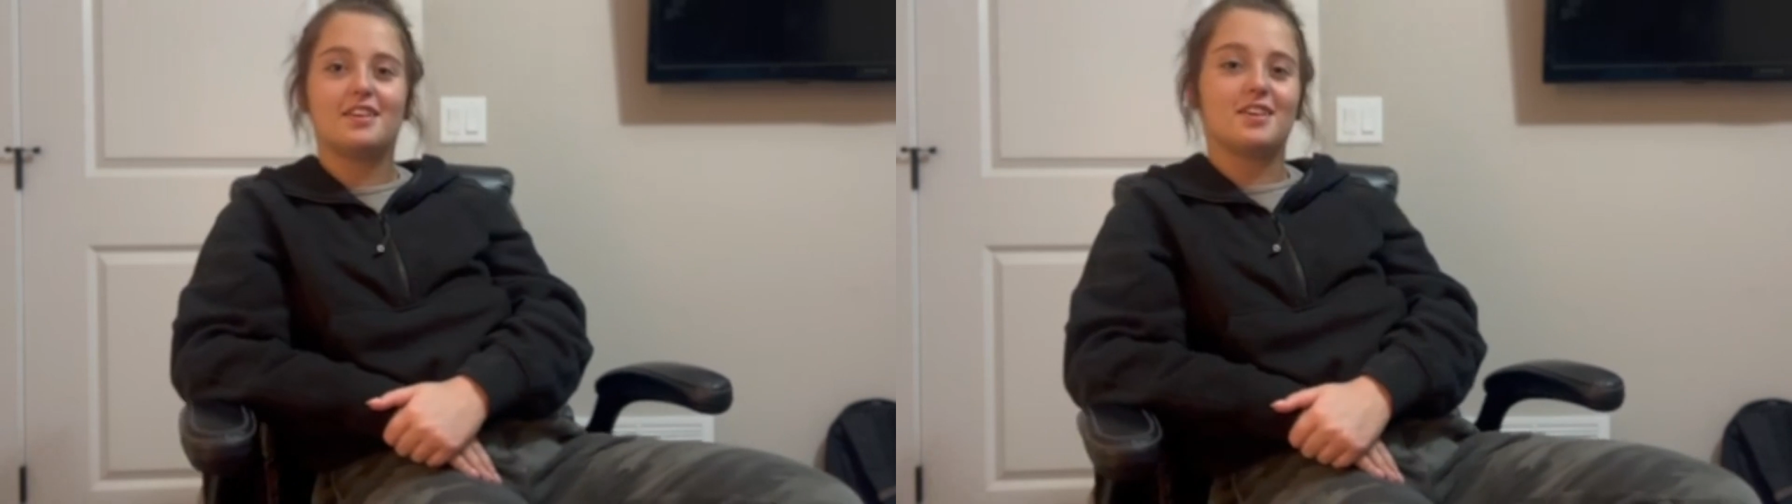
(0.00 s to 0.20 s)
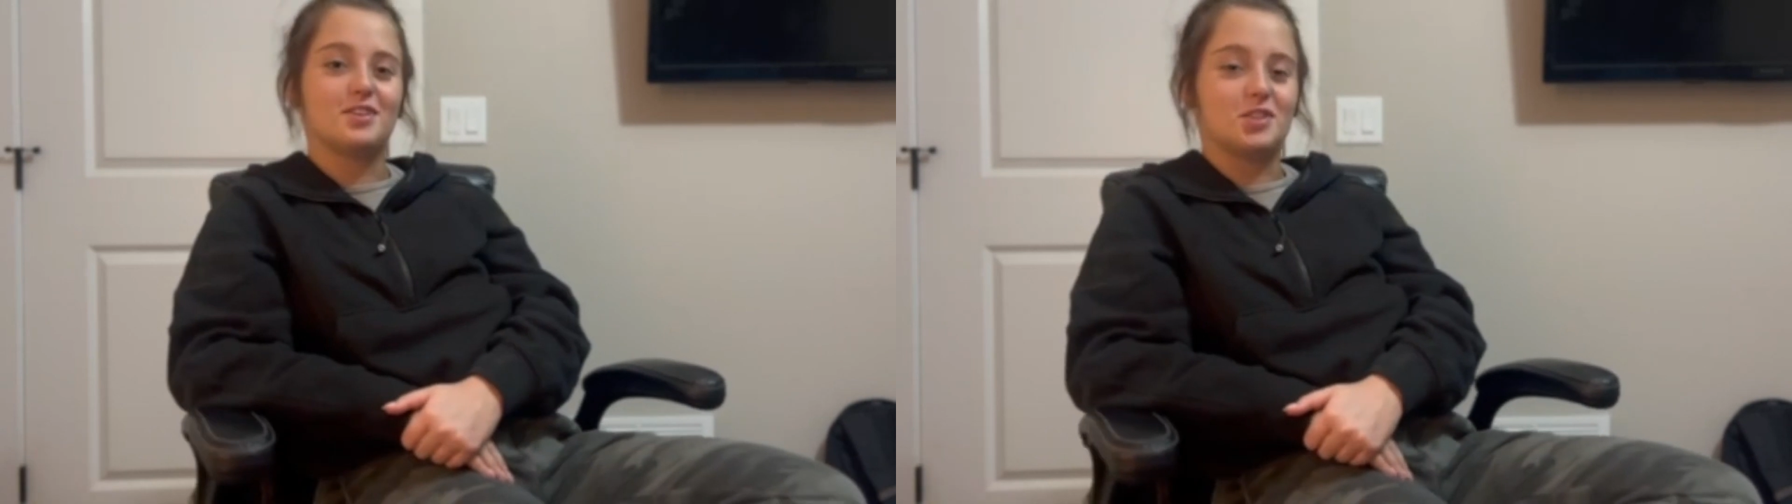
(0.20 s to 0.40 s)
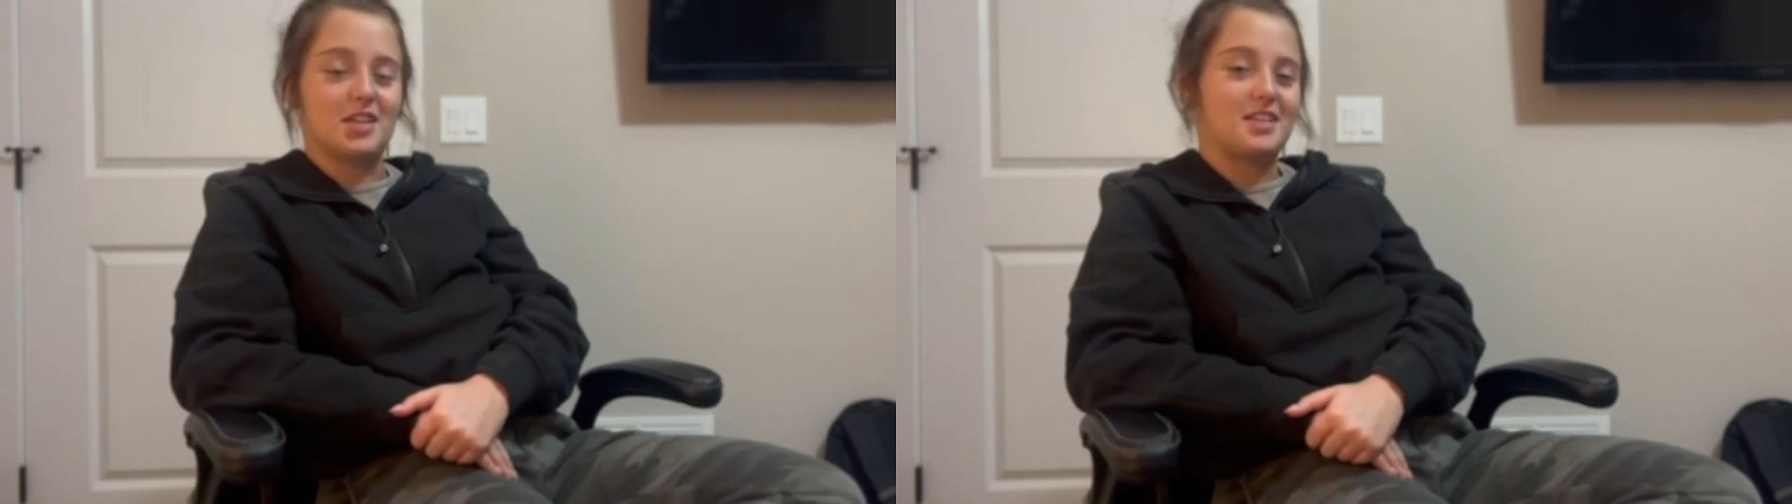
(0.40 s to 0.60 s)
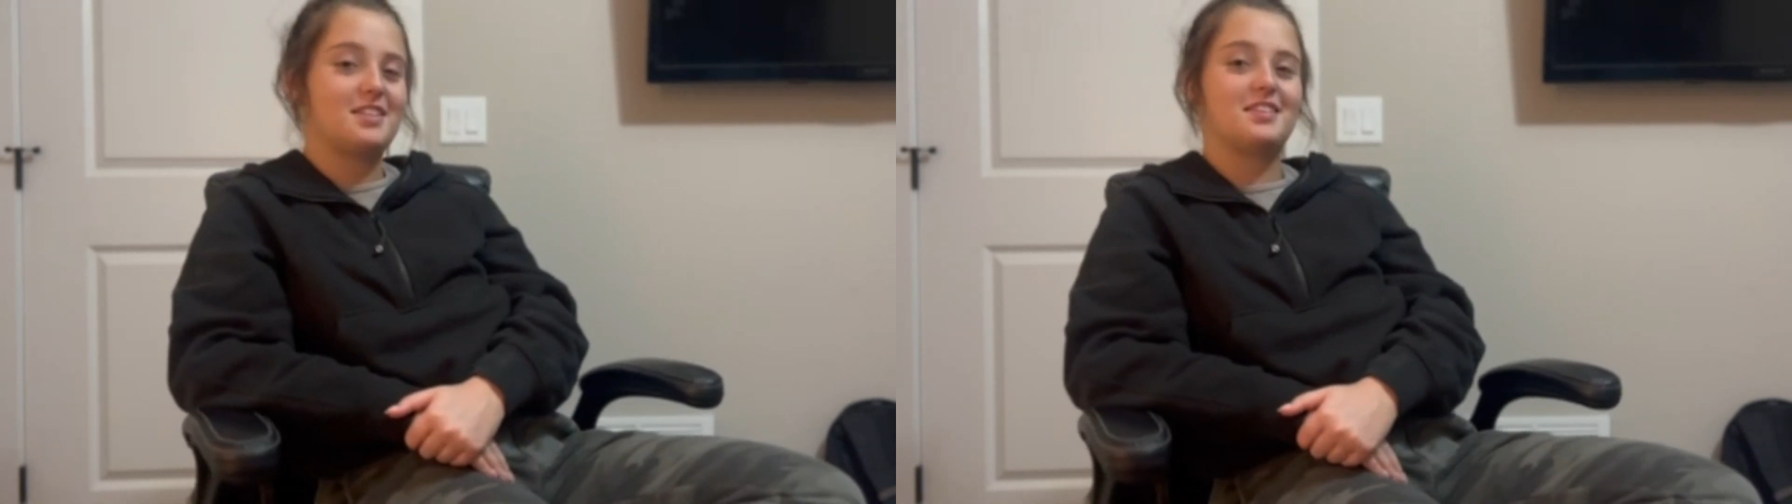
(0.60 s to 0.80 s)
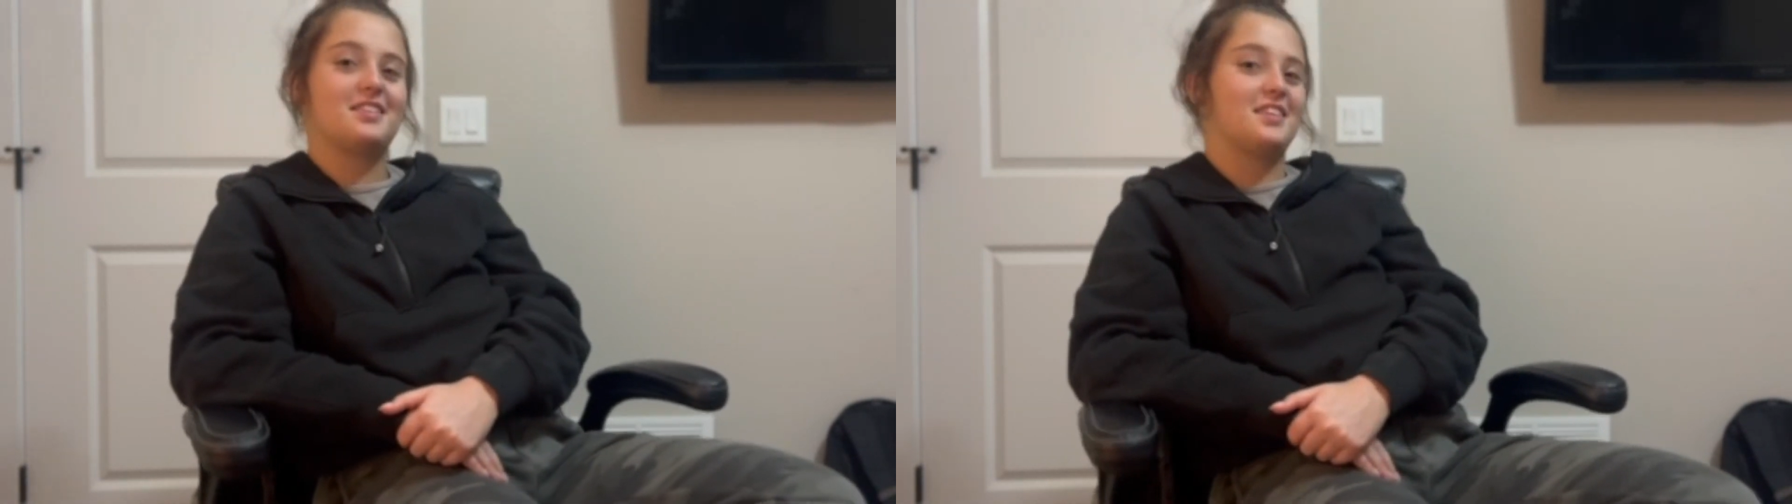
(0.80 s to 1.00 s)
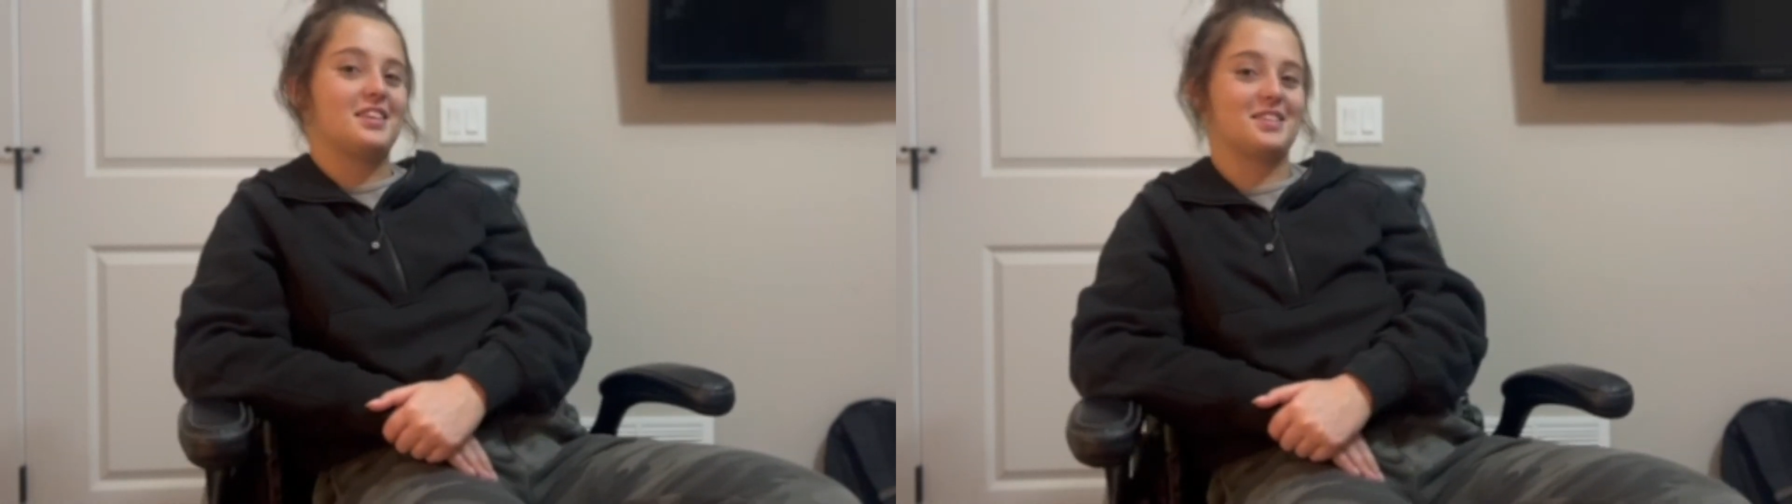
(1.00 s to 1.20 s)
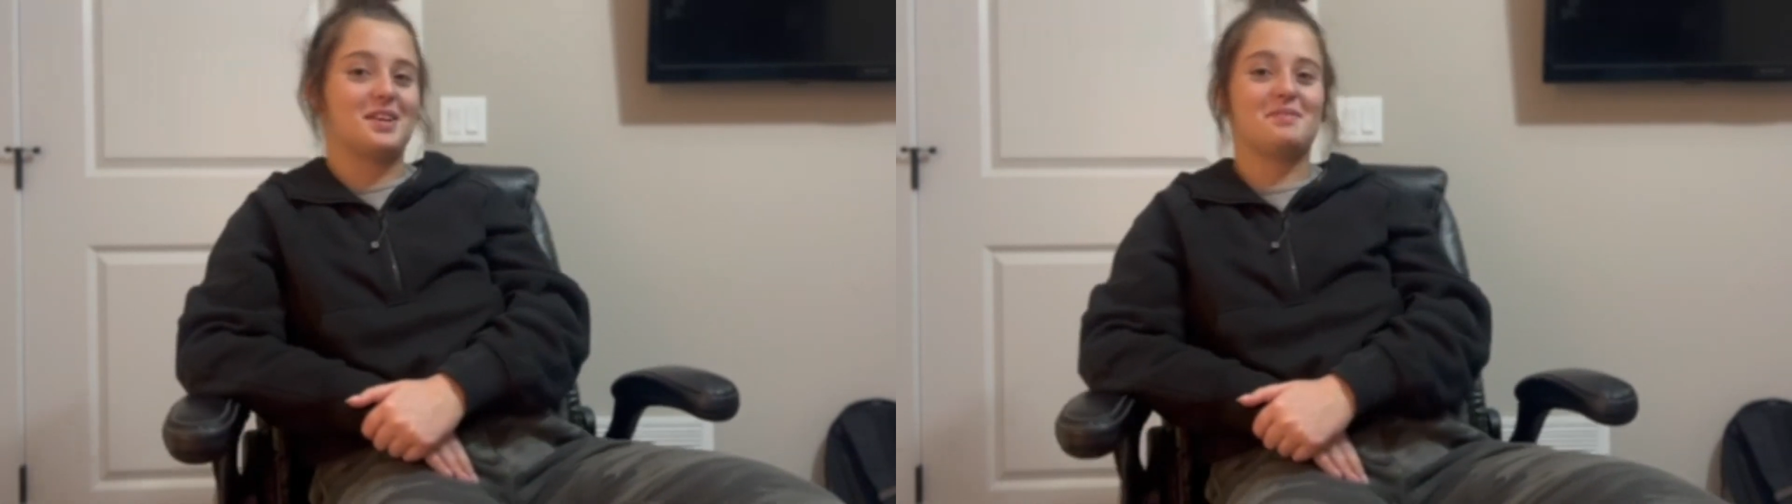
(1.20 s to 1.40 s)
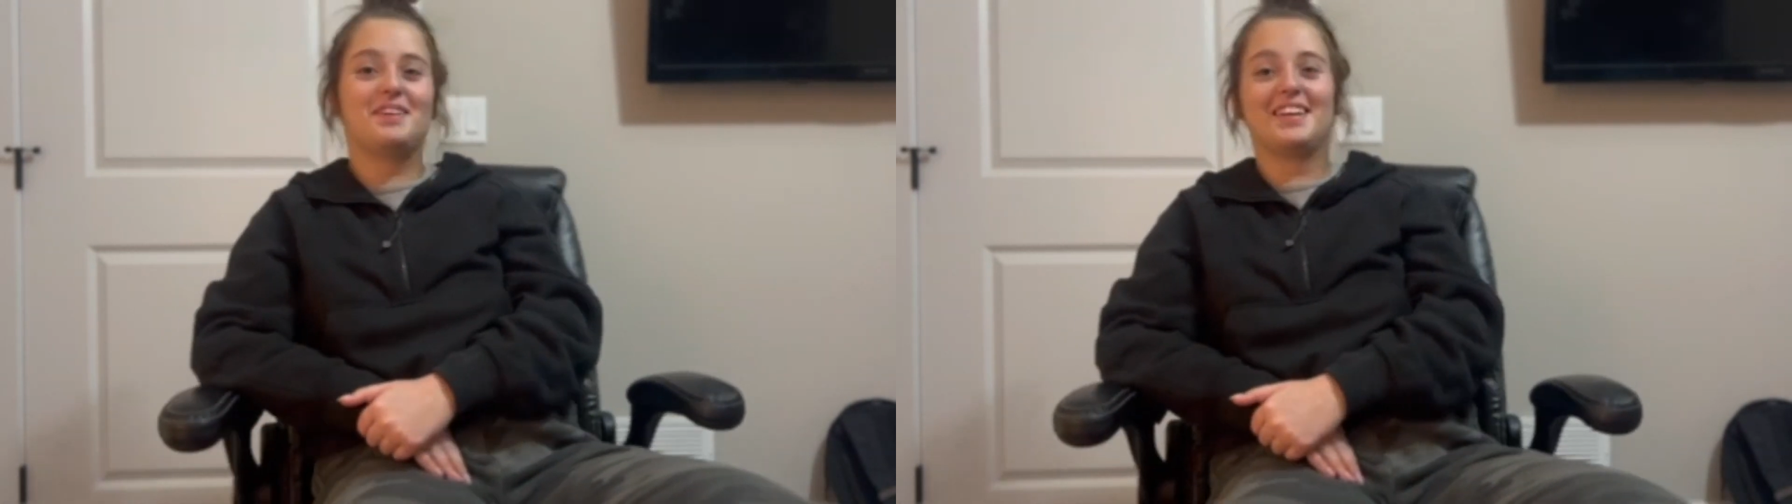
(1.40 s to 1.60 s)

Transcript: could shake things up.